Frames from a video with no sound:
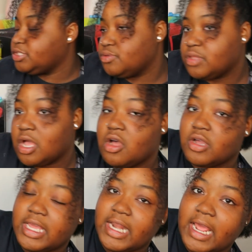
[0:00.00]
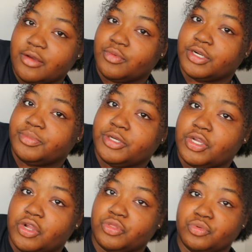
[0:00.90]
too long and I didn't want to put
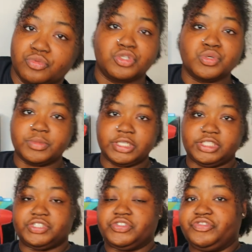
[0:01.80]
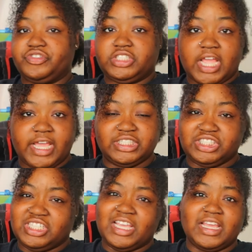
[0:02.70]
her through too much of
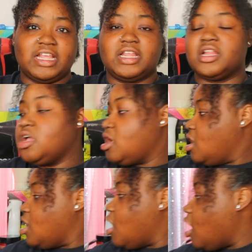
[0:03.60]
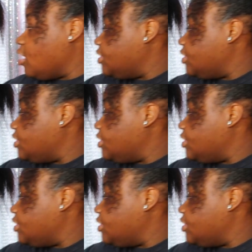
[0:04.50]
changing and all